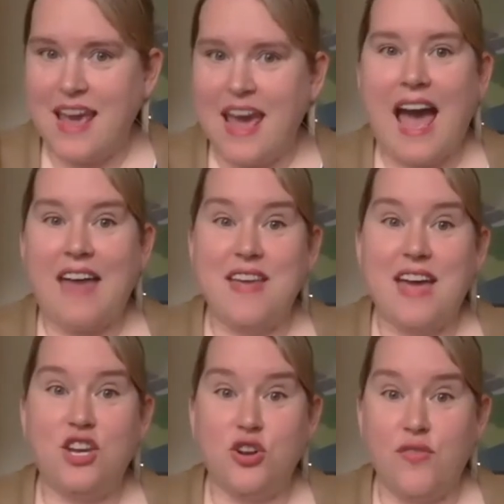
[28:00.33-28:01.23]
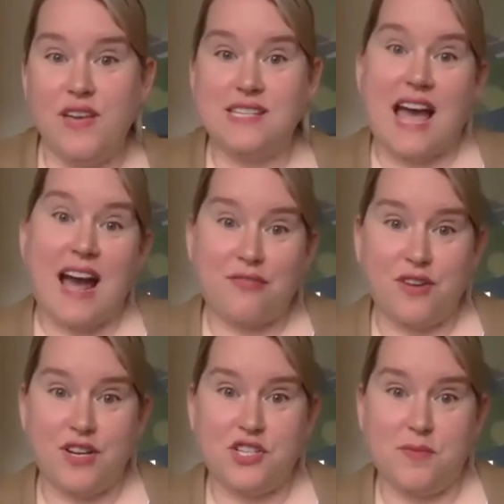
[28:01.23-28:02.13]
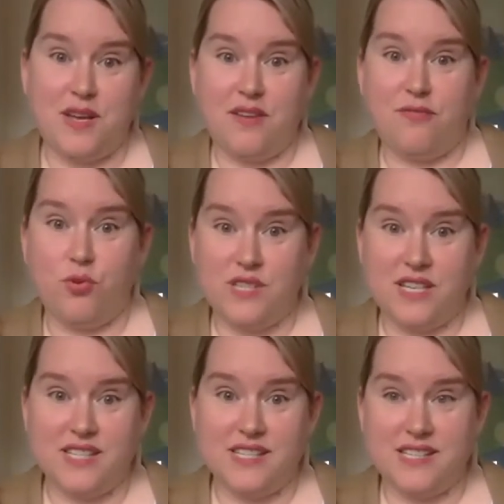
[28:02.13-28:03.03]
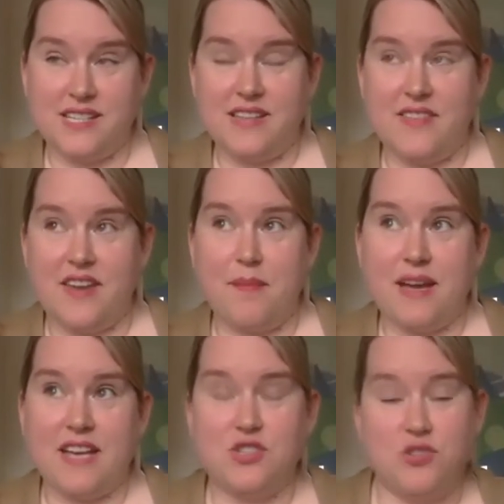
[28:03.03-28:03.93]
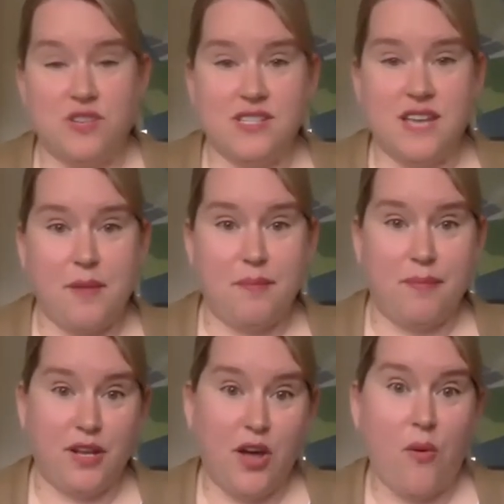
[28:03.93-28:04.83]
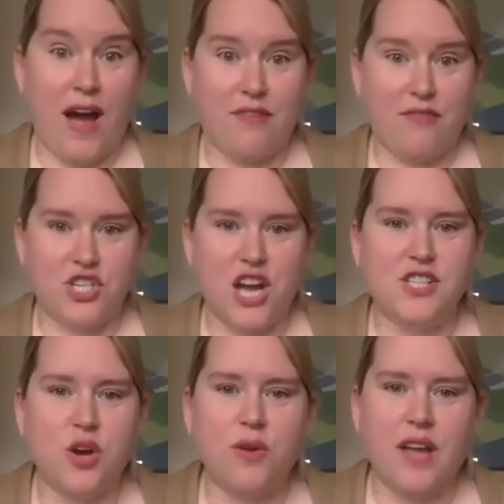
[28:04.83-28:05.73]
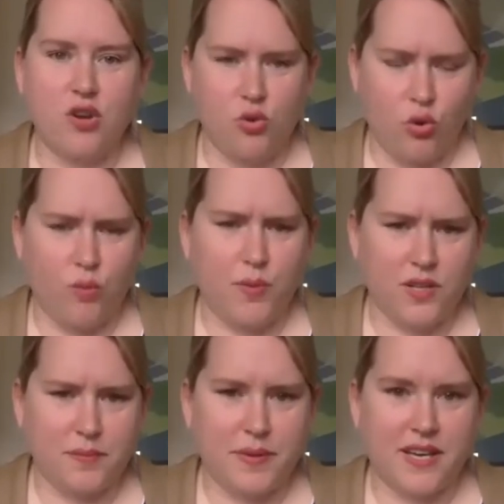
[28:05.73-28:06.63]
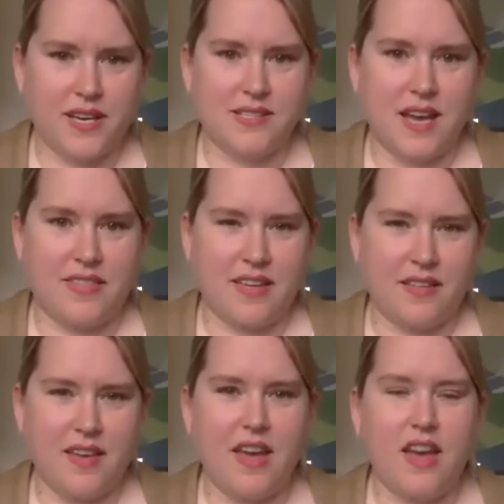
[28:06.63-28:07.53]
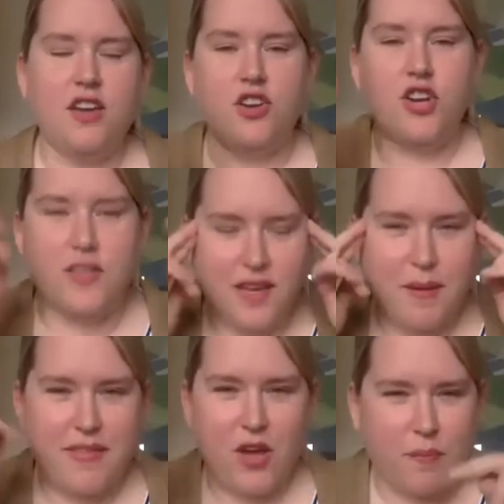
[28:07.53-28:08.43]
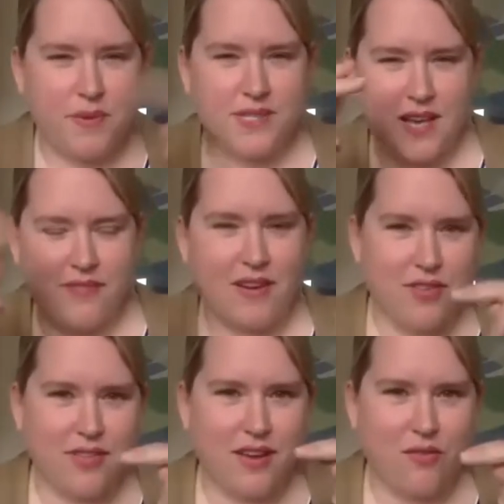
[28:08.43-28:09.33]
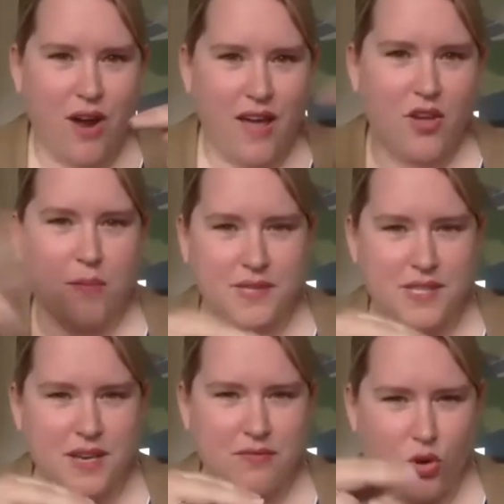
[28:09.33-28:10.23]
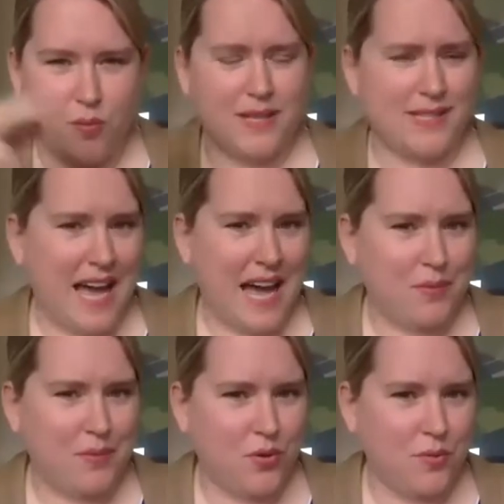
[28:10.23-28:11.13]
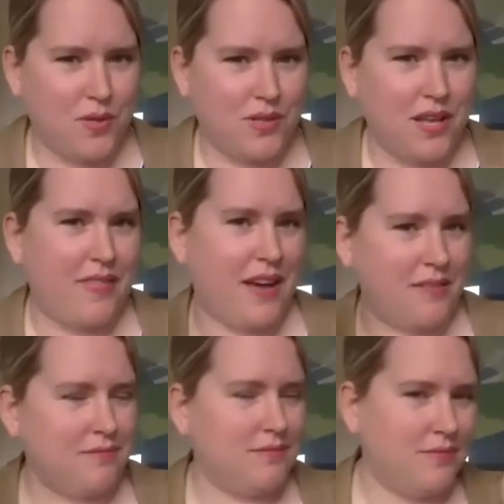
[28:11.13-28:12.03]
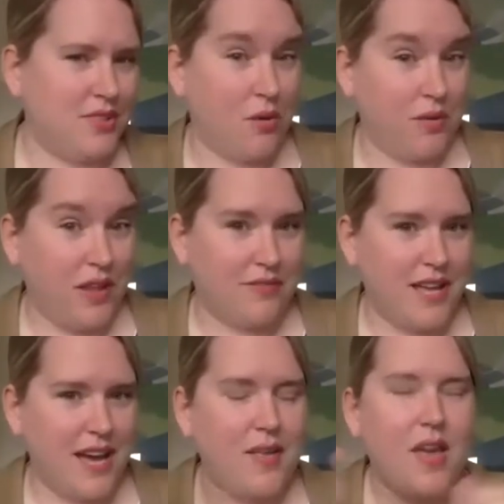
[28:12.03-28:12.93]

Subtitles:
And then, there's average to mean 14 and 16. And then I guess you could say below average. I don't like normal because I think you got to think about the opposite of everything, right? The opposite of normal is abnormal, and that I don't love that.